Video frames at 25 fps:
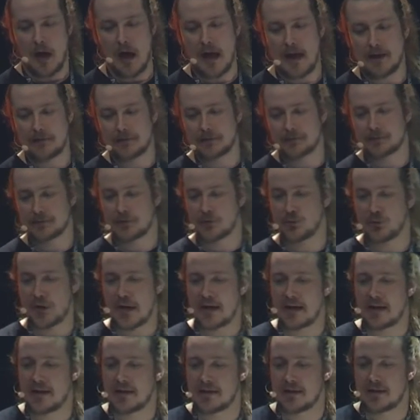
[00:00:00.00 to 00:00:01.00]
have
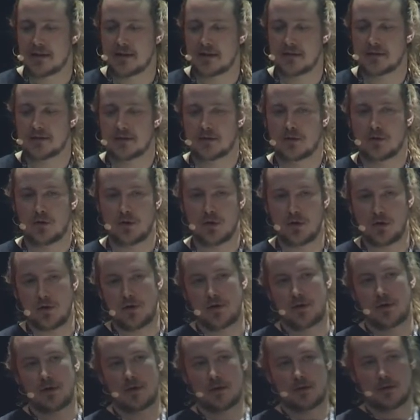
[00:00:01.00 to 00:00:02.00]
created the auth